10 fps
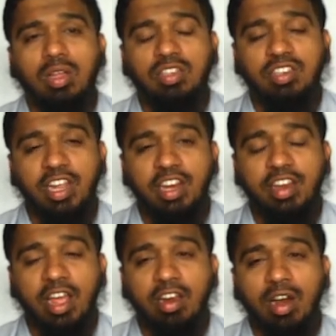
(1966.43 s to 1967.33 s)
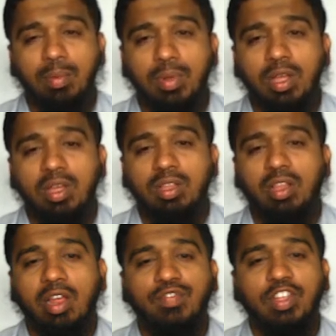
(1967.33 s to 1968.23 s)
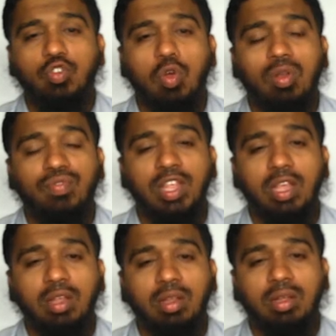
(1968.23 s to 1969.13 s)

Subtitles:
state diagram, then we solve the